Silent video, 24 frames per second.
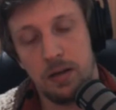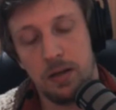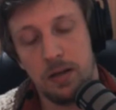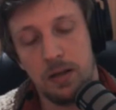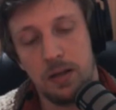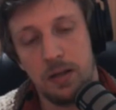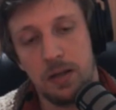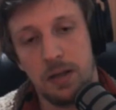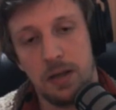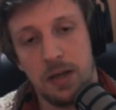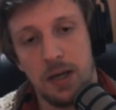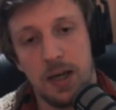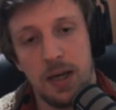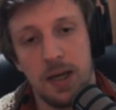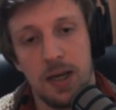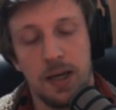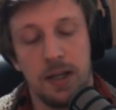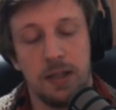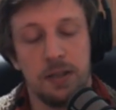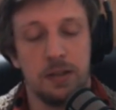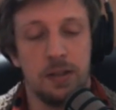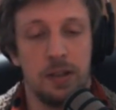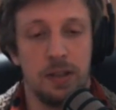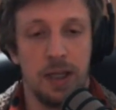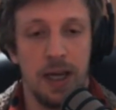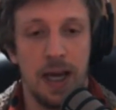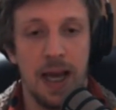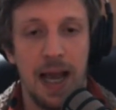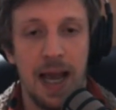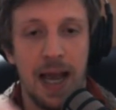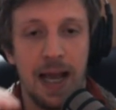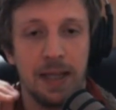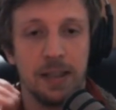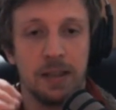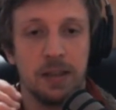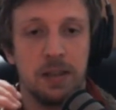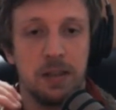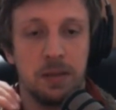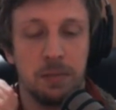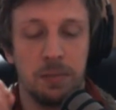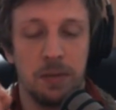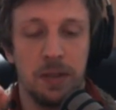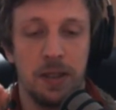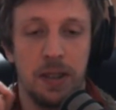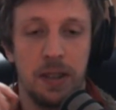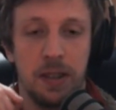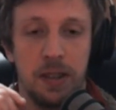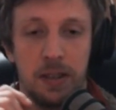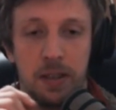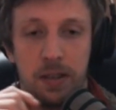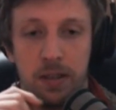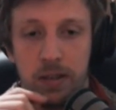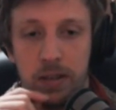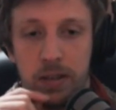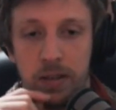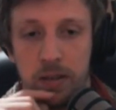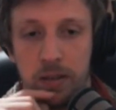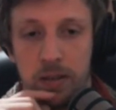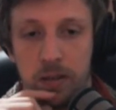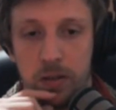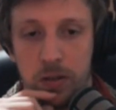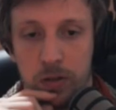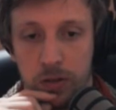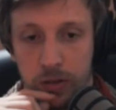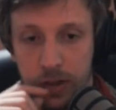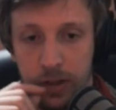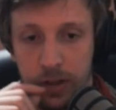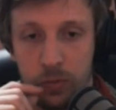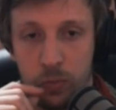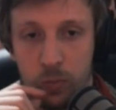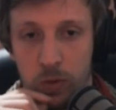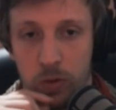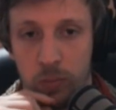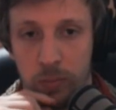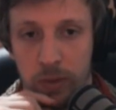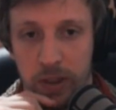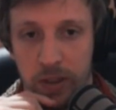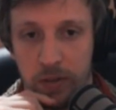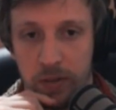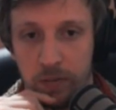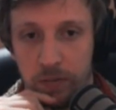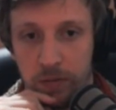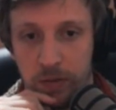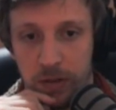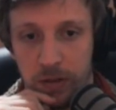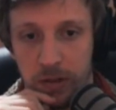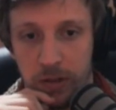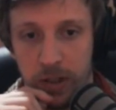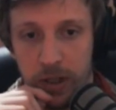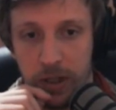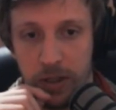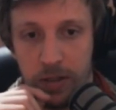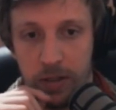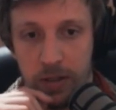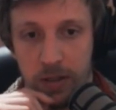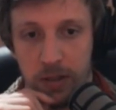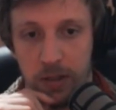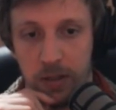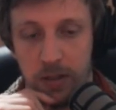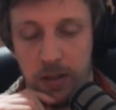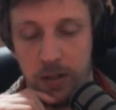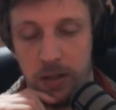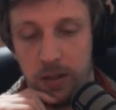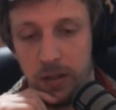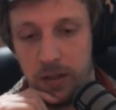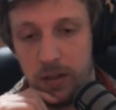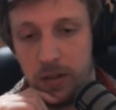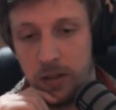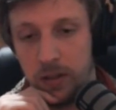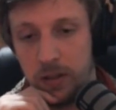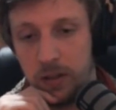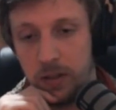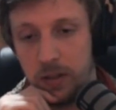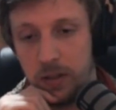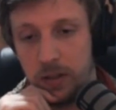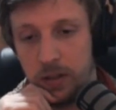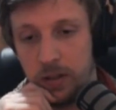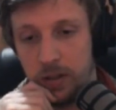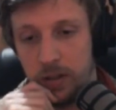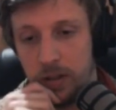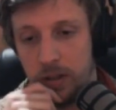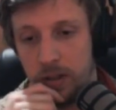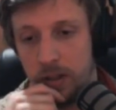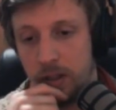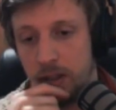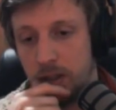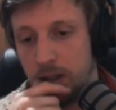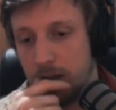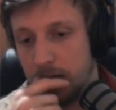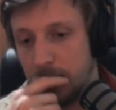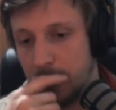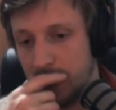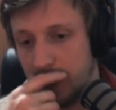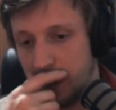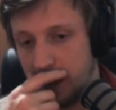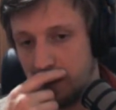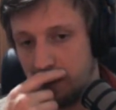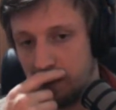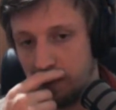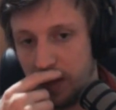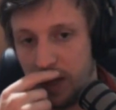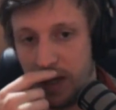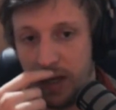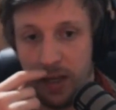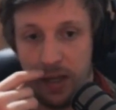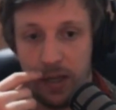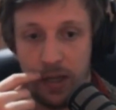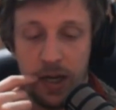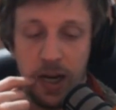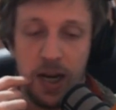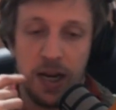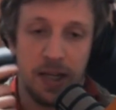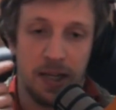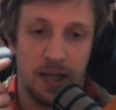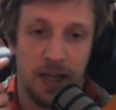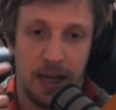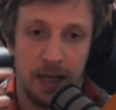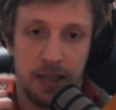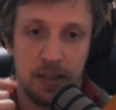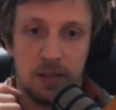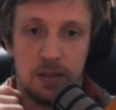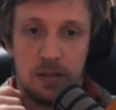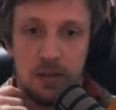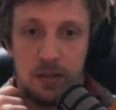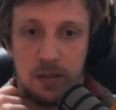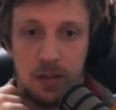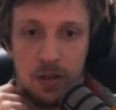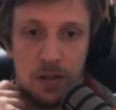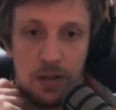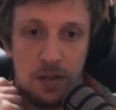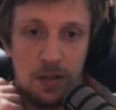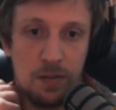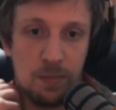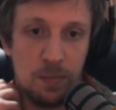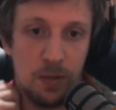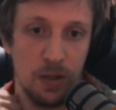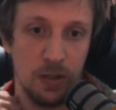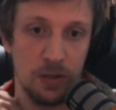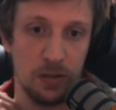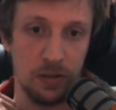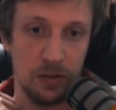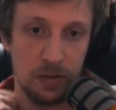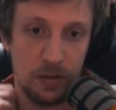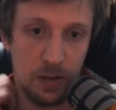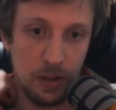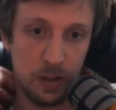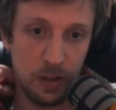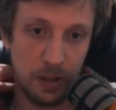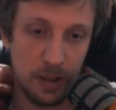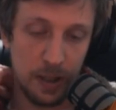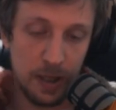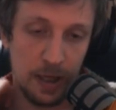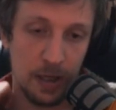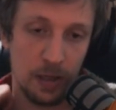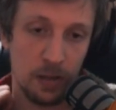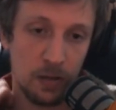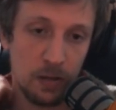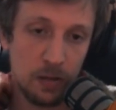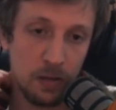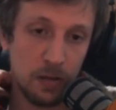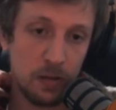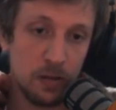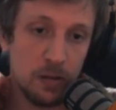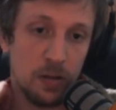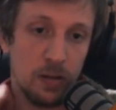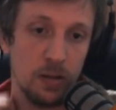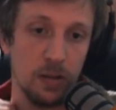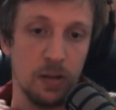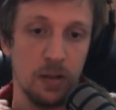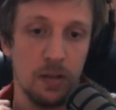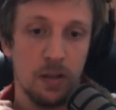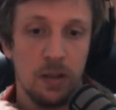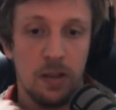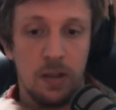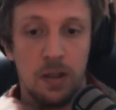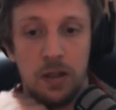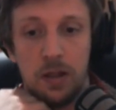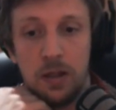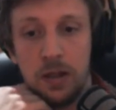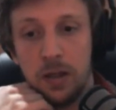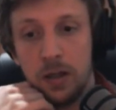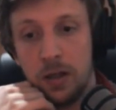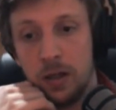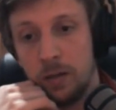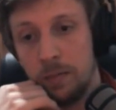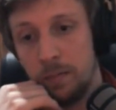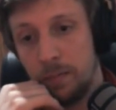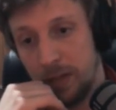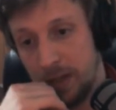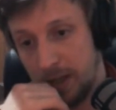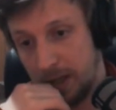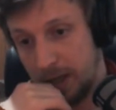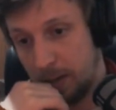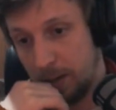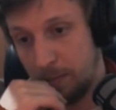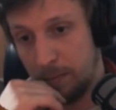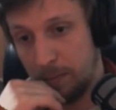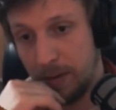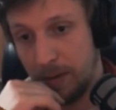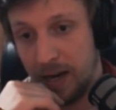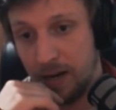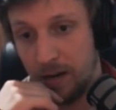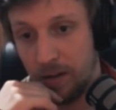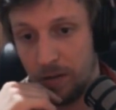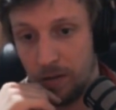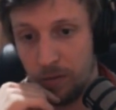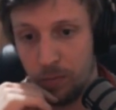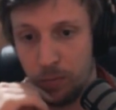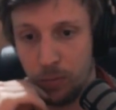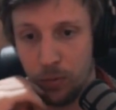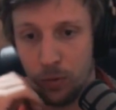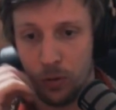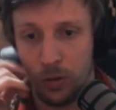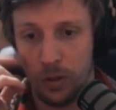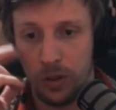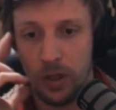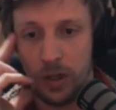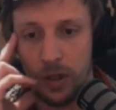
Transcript: yeah, so there has to be... because this will be infinite, I think. In any case, so this person's turn now. They're coming back to this board.